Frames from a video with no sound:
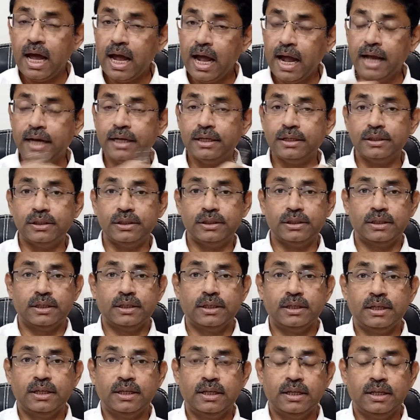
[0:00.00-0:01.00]
And
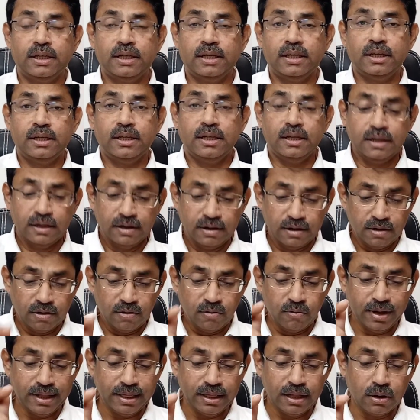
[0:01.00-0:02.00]

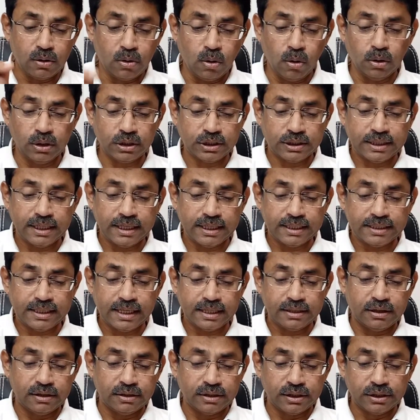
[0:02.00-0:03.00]
when the court says
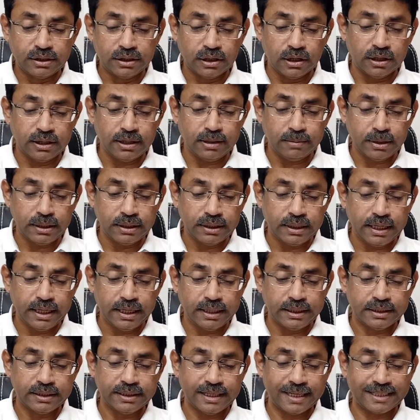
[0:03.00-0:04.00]
that the returnable
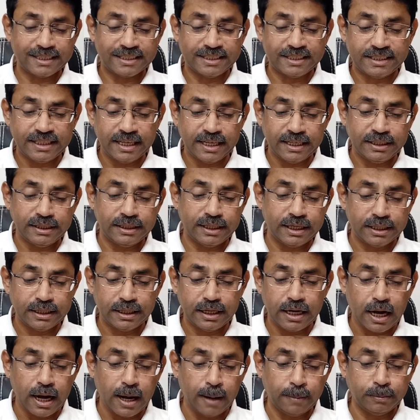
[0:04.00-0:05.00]
date is
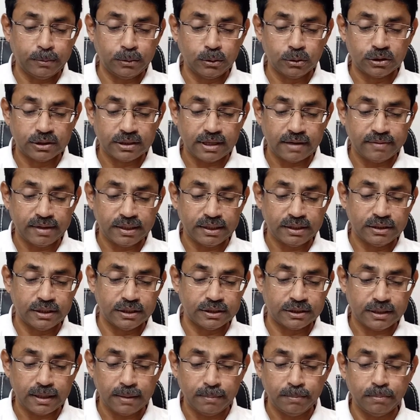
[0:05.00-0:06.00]
extended up to 7
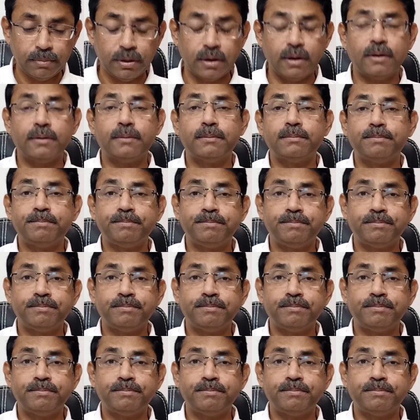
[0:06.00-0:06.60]
December